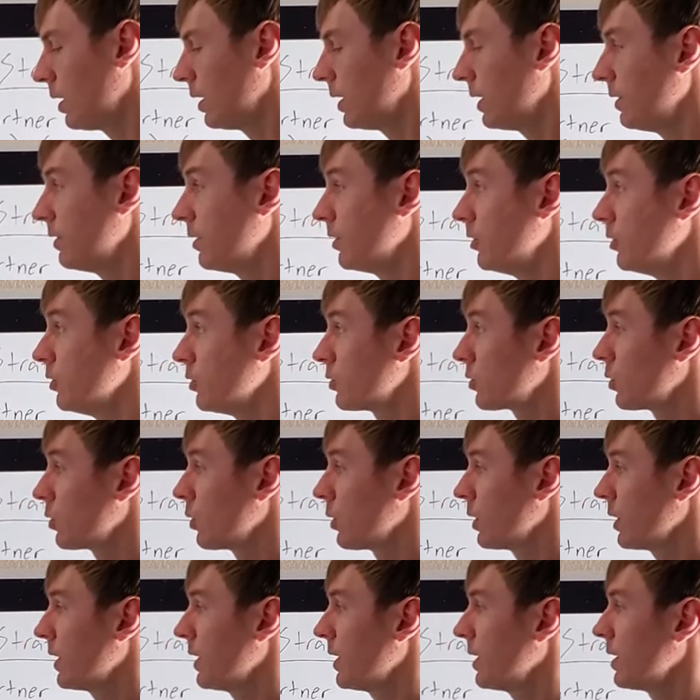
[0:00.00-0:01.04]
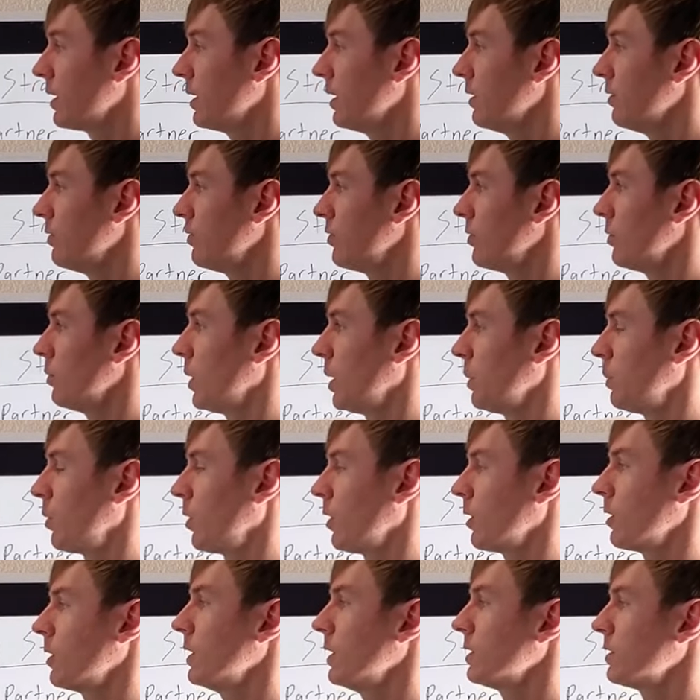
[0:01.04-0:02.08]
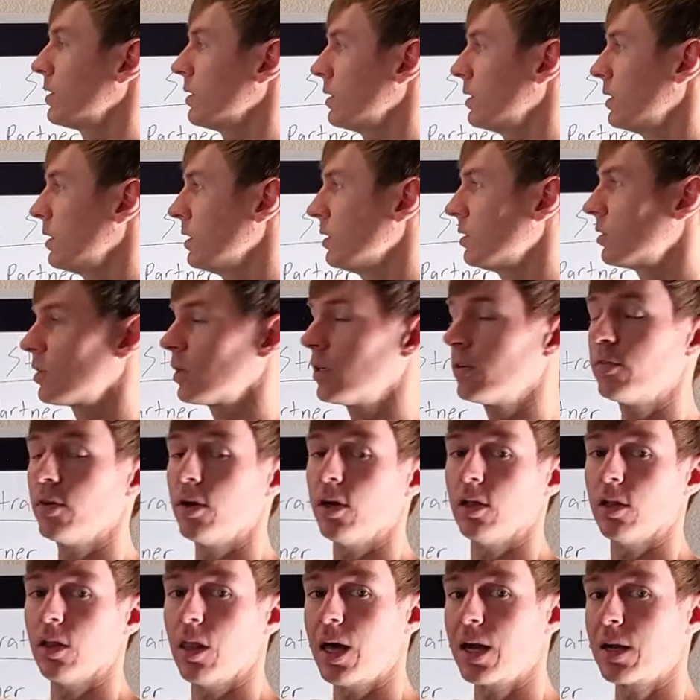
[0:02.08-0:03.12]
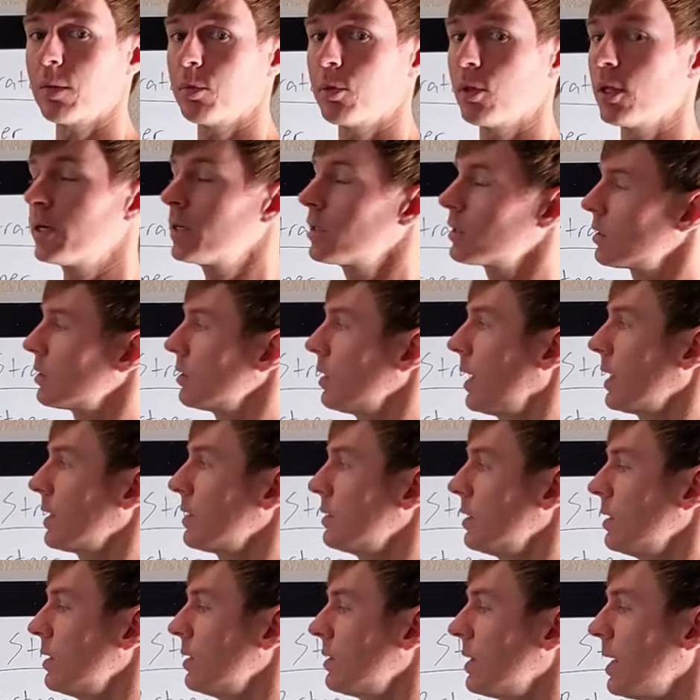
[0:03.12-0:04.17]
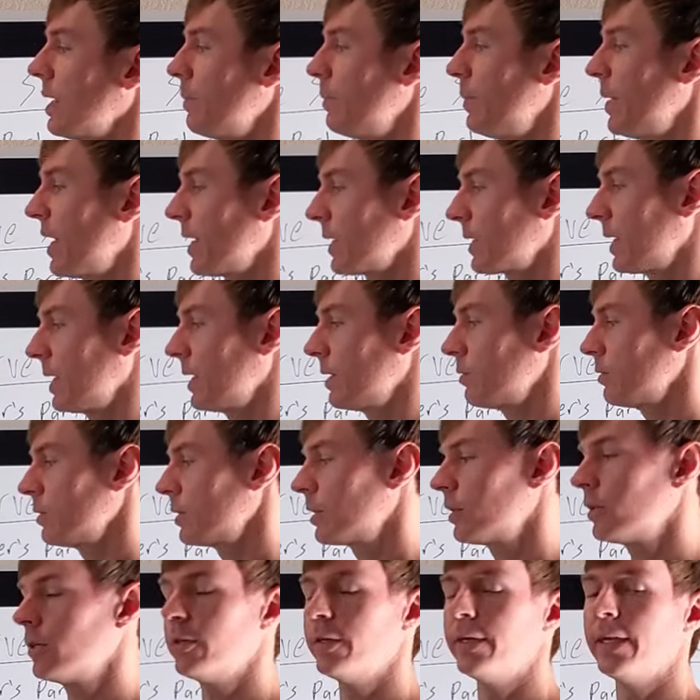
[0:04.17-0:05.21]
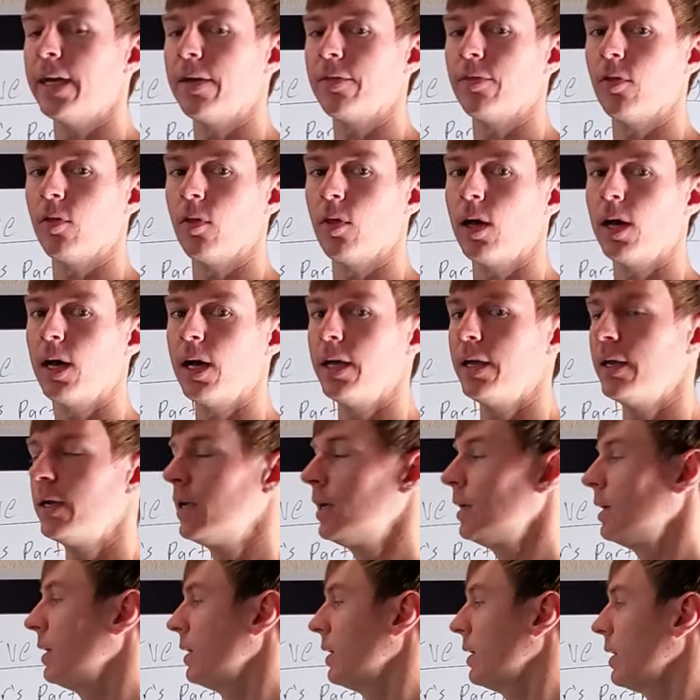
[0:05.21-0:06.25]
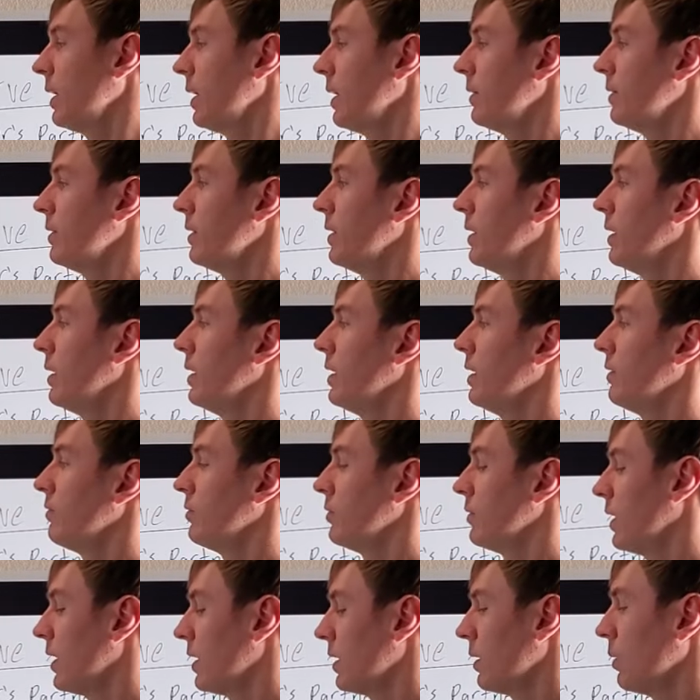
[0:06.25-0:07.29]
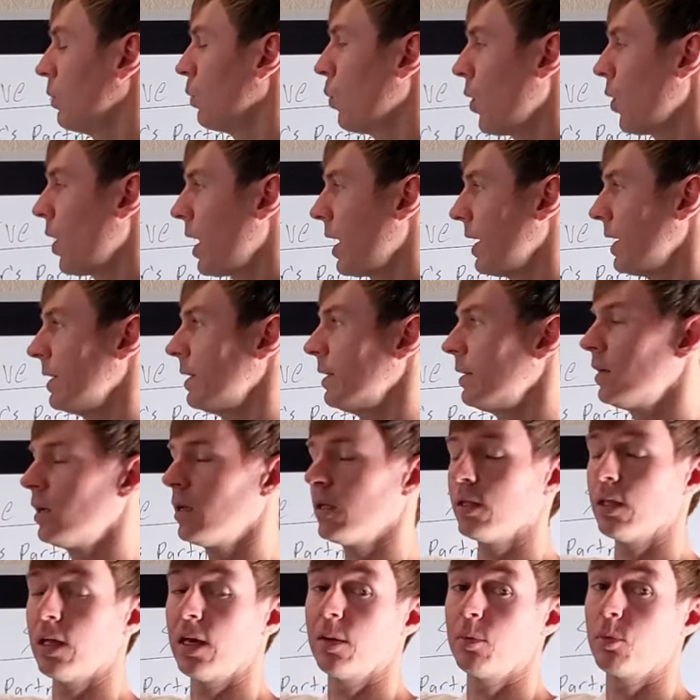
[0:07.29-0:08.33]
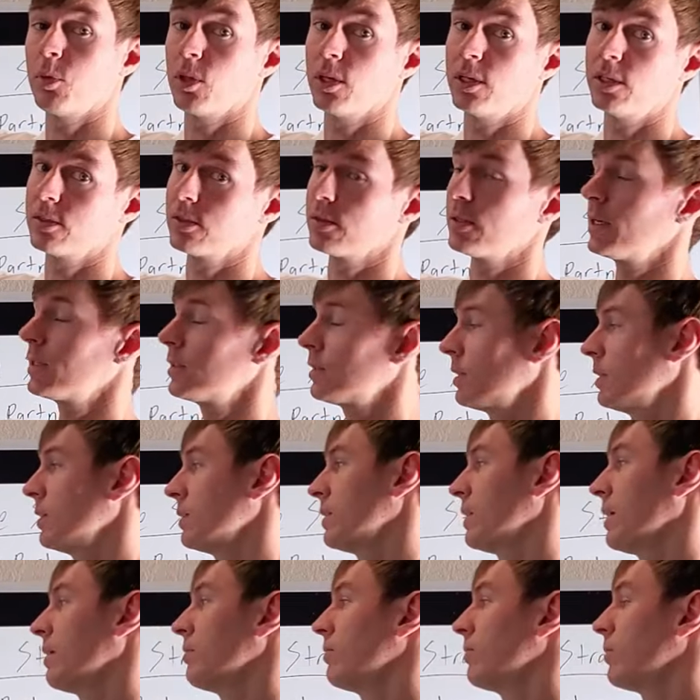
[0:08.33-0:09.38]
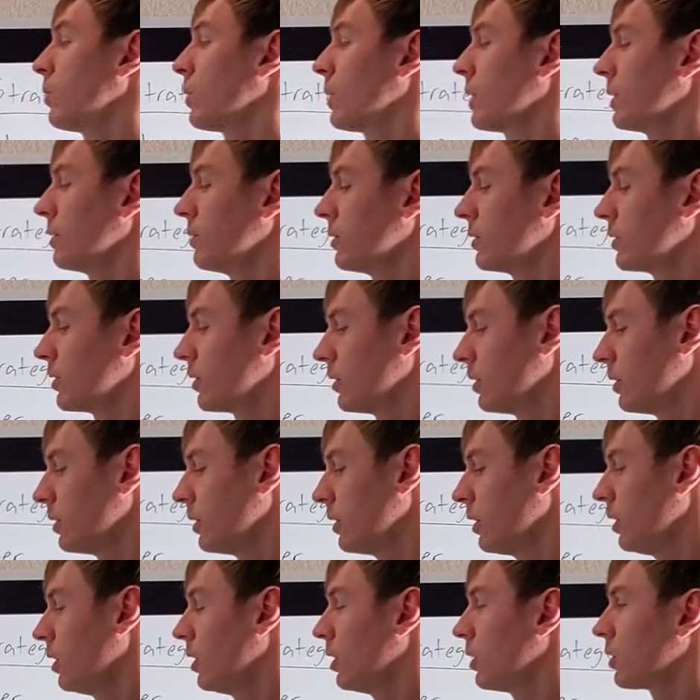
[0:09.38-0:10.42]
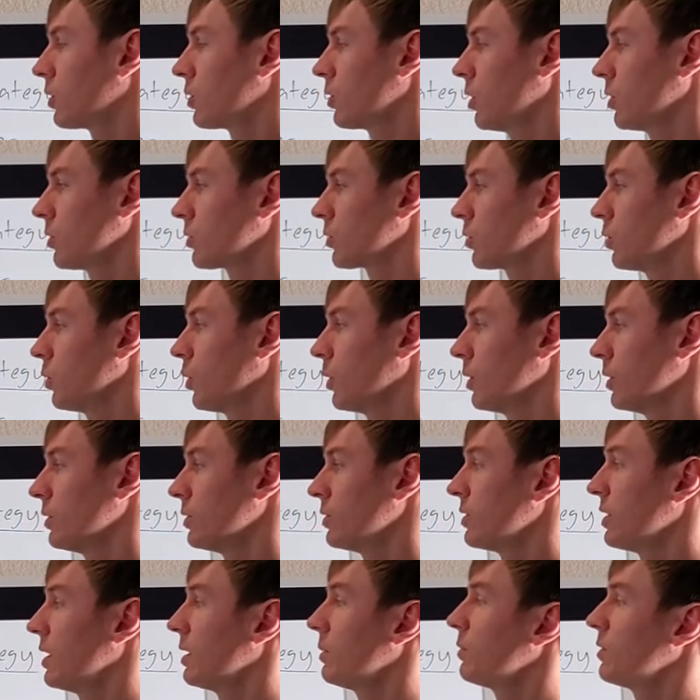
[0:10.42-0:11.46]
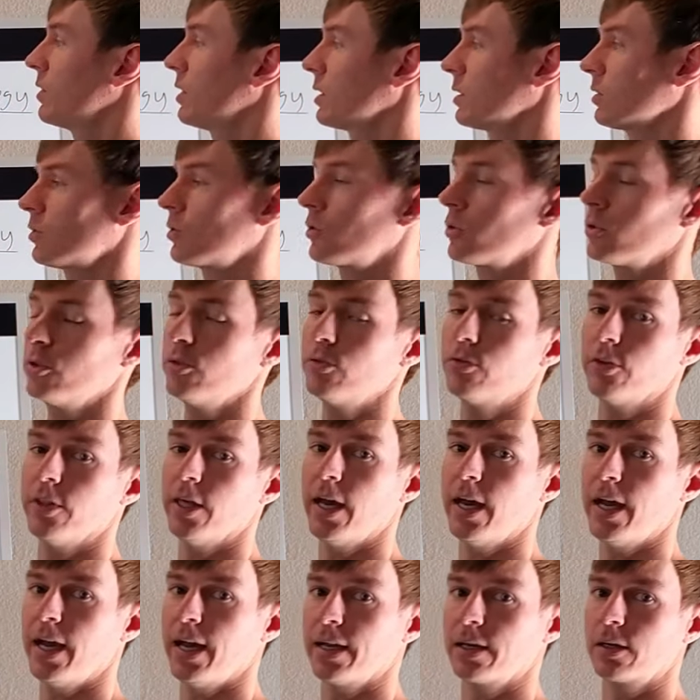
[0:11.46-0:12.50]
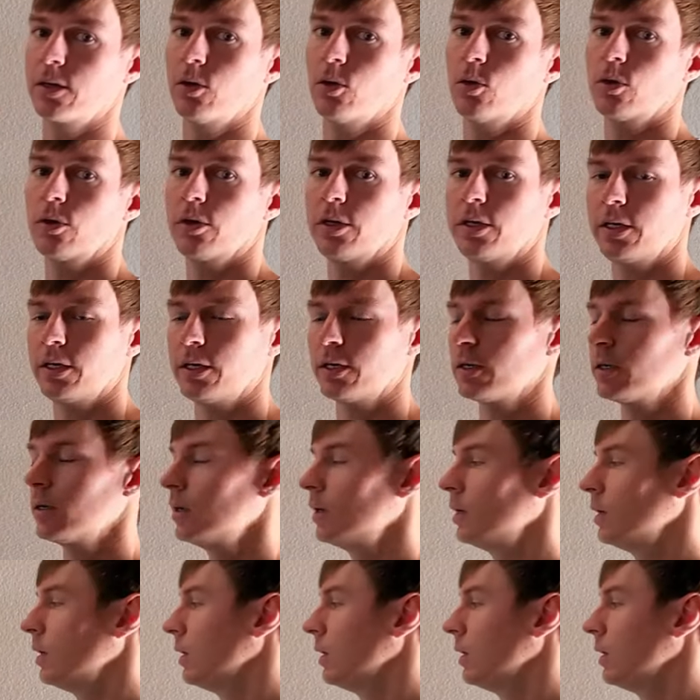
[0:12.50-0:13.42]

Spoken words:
in the deuce court here, if my partner hits a T serve, a lot of players like to hit that backhand return down the line. And then if they hit wide, a lot of players like to hit that forehand return cross court. And same thing is true for the ad court here.